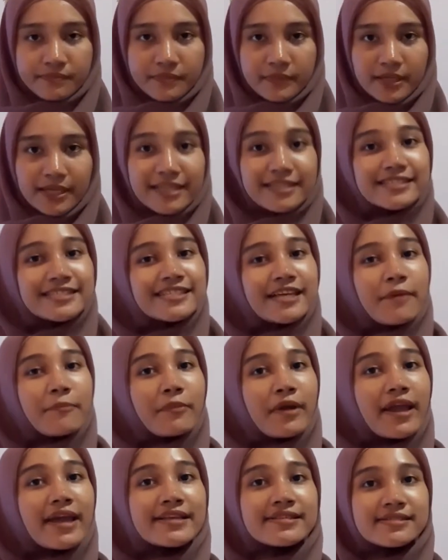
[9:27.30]
In some
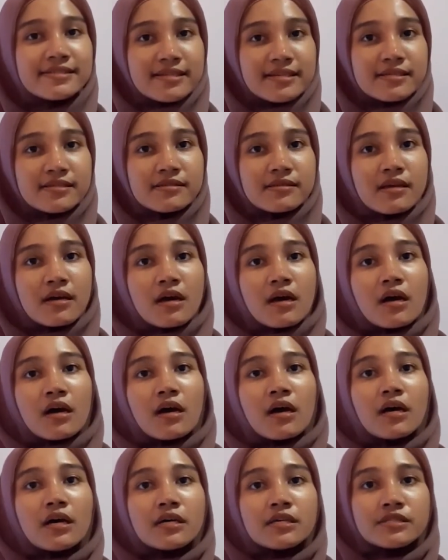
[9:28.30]
cases,
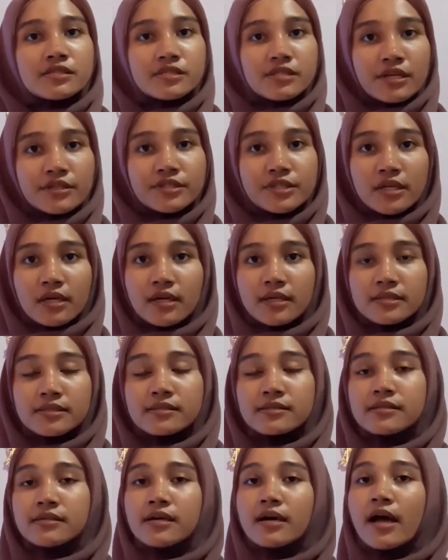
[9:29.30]
such as
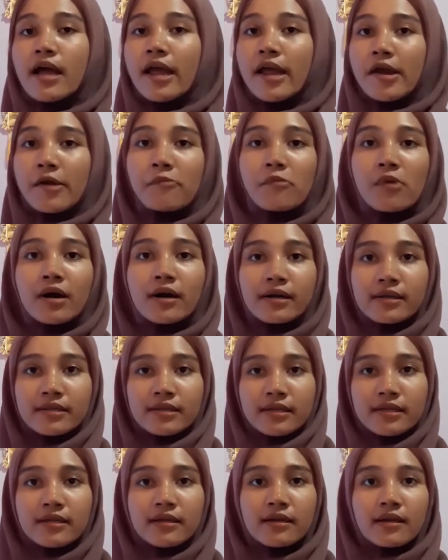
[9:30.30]
the
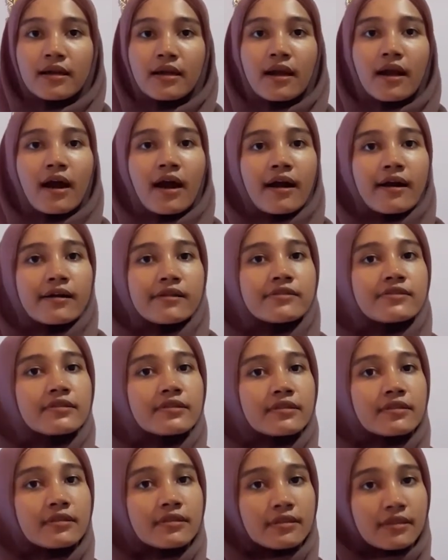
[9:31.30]
MRT, current
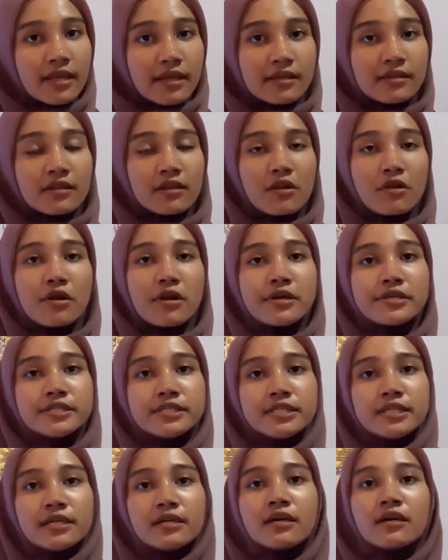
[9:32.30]

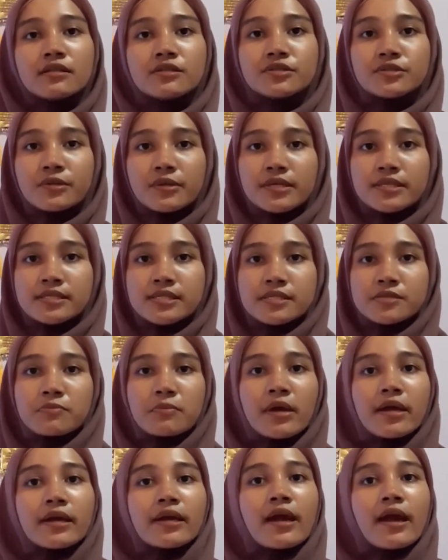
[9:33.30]
technology choices
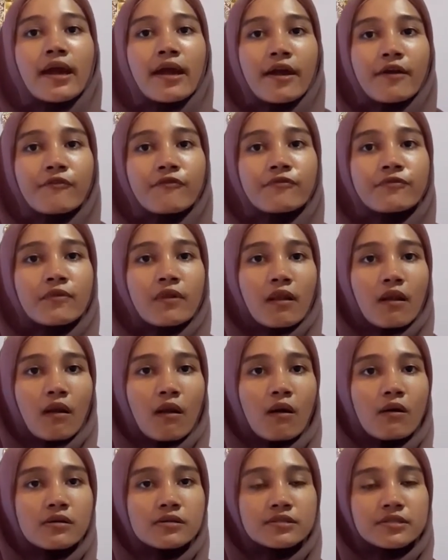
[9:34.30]
might have
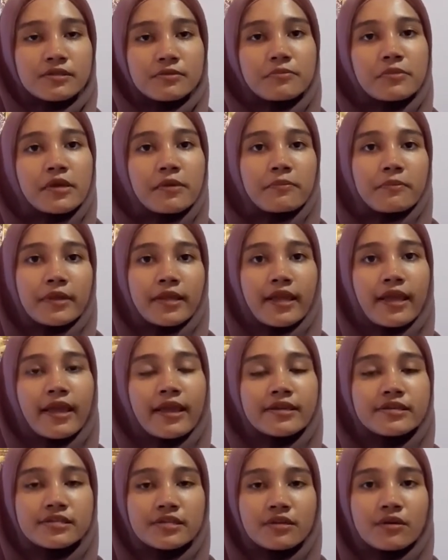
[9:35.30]
long-term
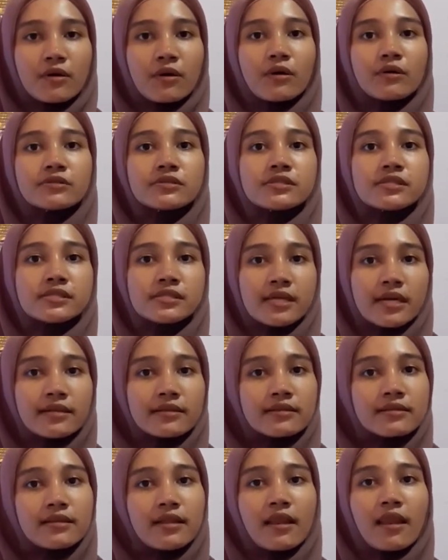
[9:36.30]
implications outside
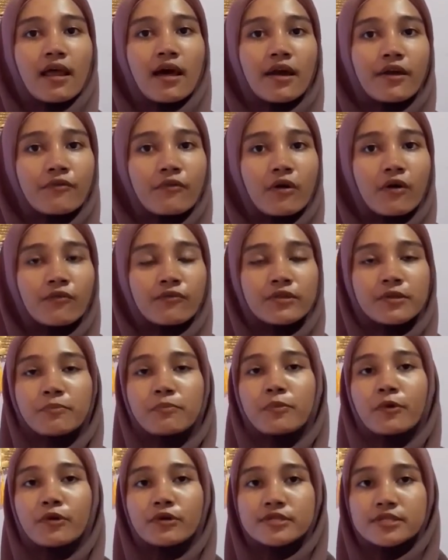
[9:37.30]
the life of the
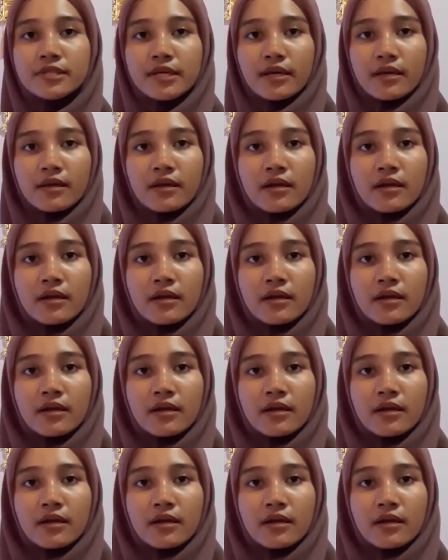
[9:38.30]
project,